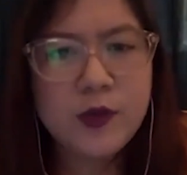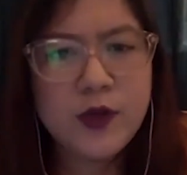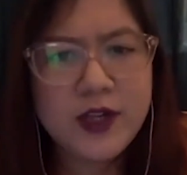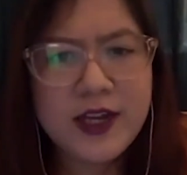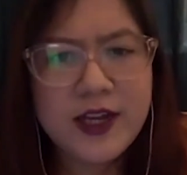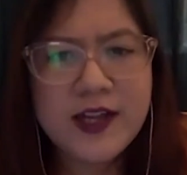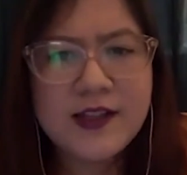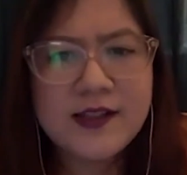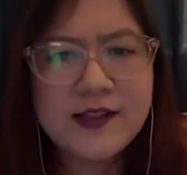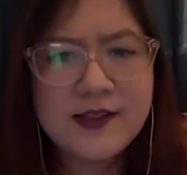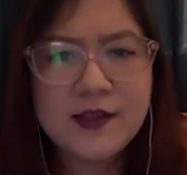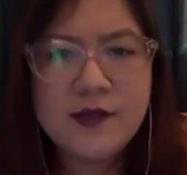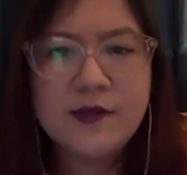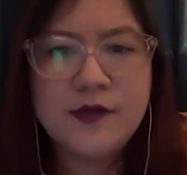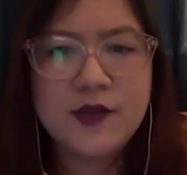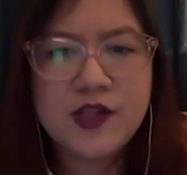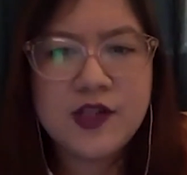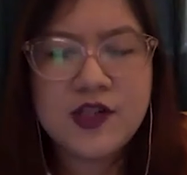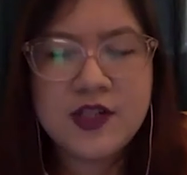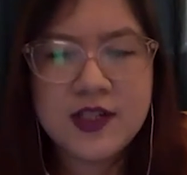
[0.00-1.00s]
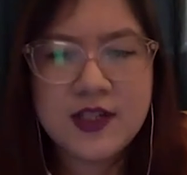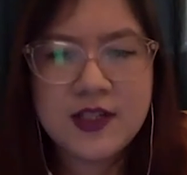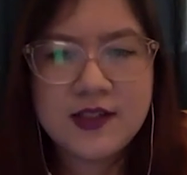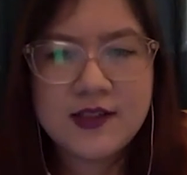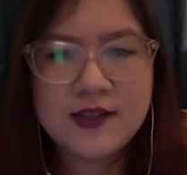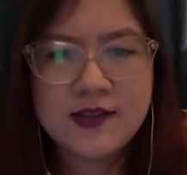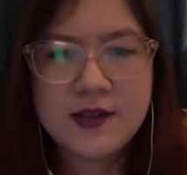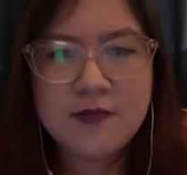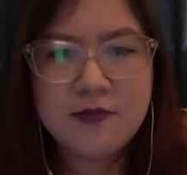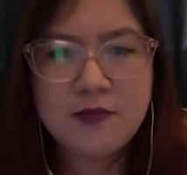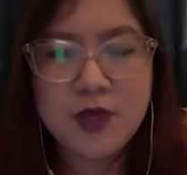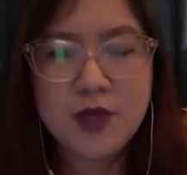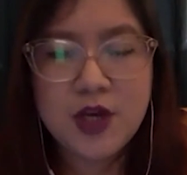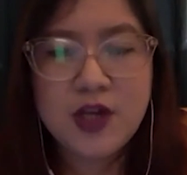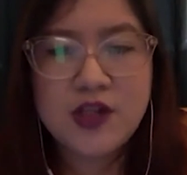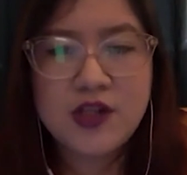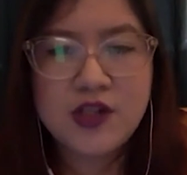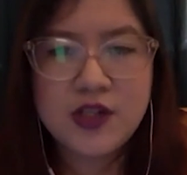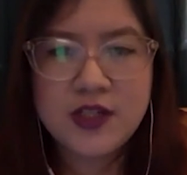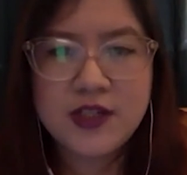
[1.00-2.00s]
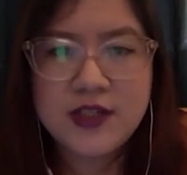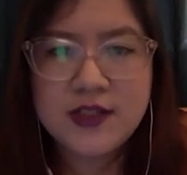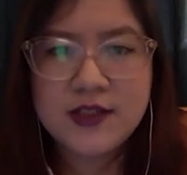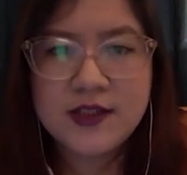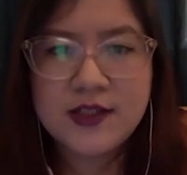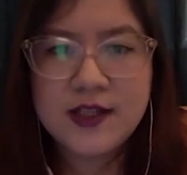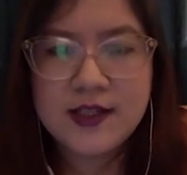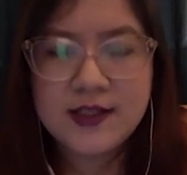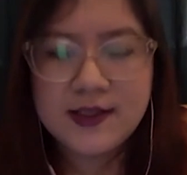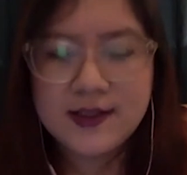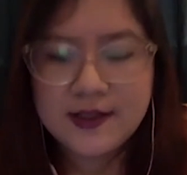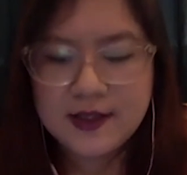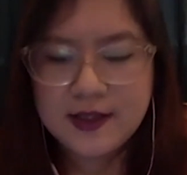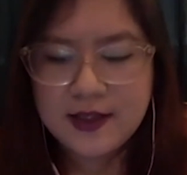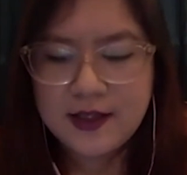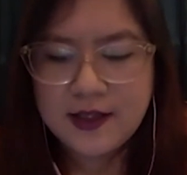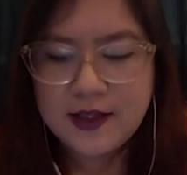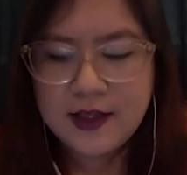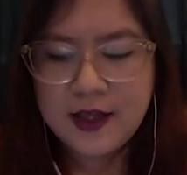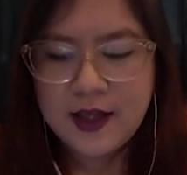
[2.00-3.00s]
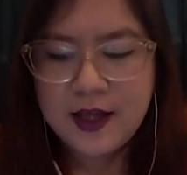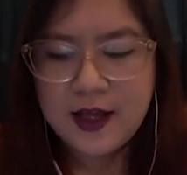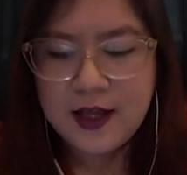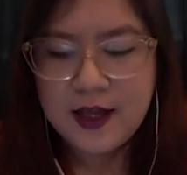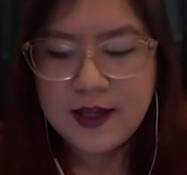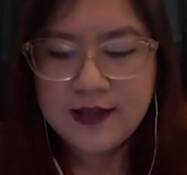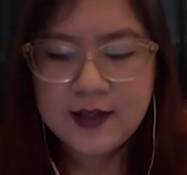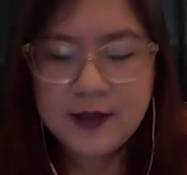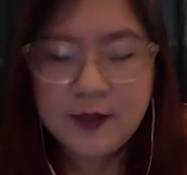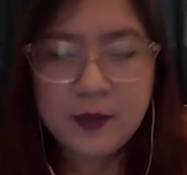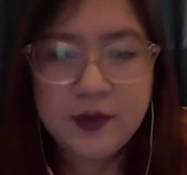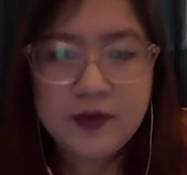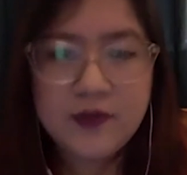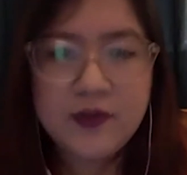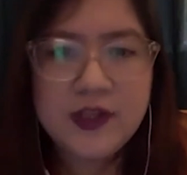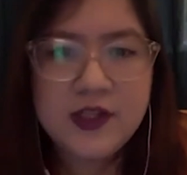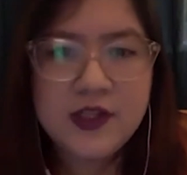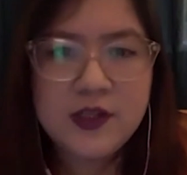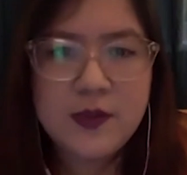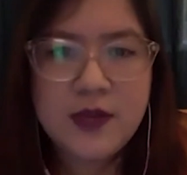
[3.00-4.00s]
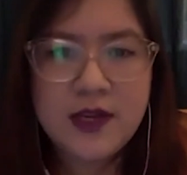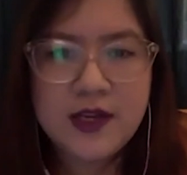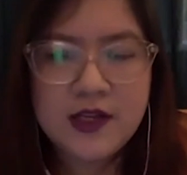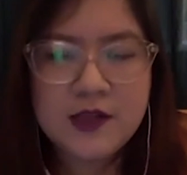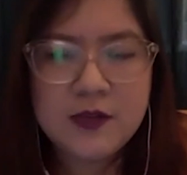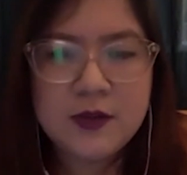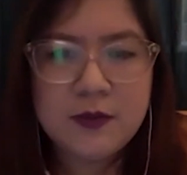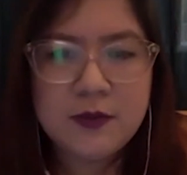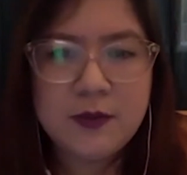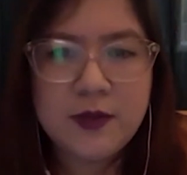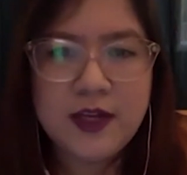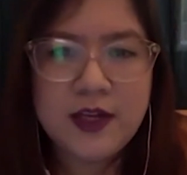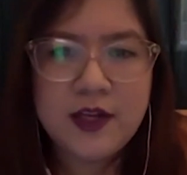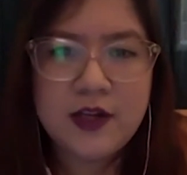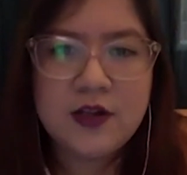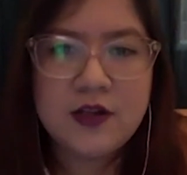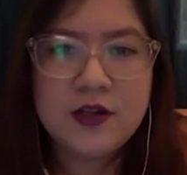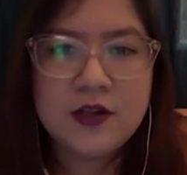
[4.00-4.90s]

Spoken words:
else differentiates BeyondTrust as a privilege management player?